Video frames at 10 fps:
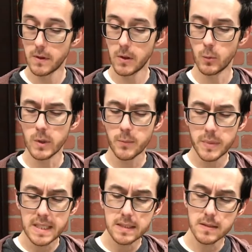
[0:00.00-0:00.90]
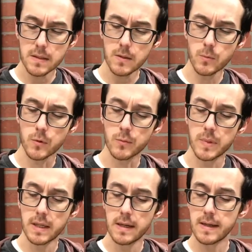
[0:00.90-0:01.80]
Will peeked into the room
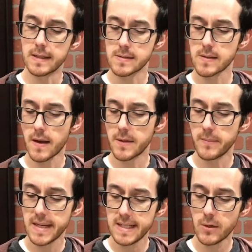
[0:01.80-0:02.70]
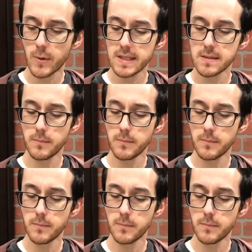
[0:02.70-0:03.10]
and saw the many crates and